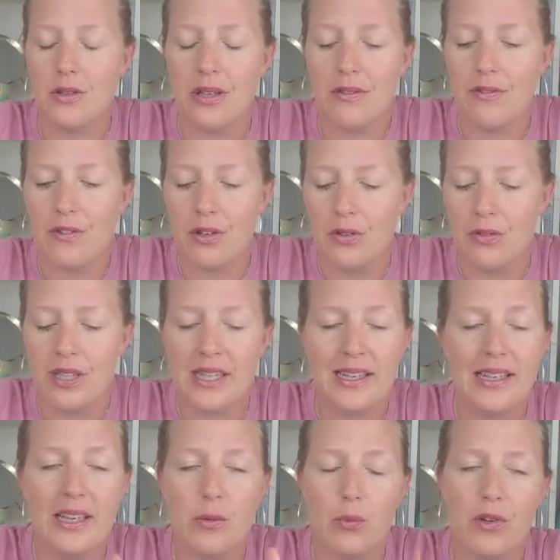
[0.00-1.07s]
even
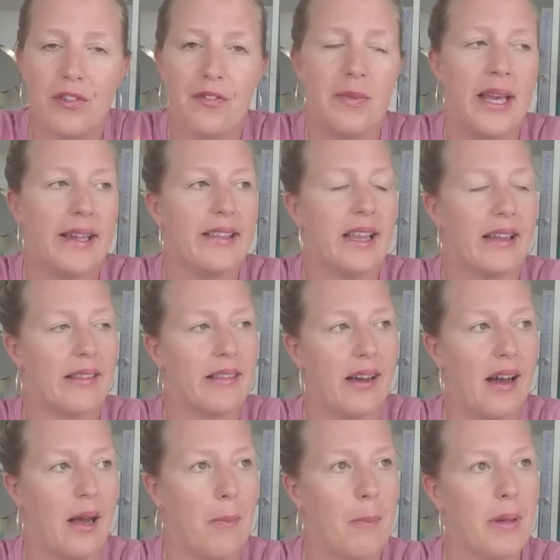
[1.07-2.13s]
click with me at that
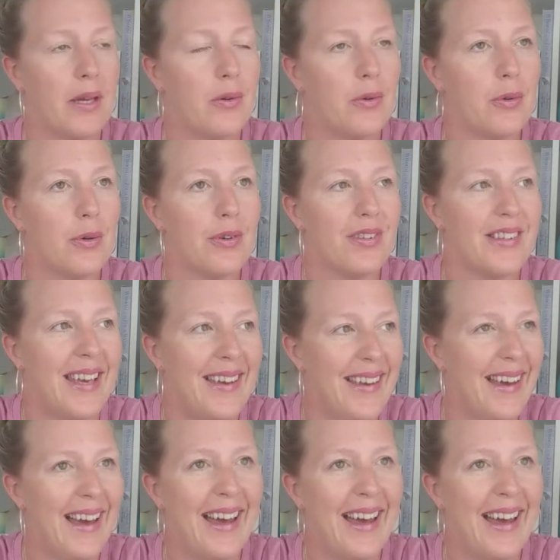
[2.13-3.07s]
time, because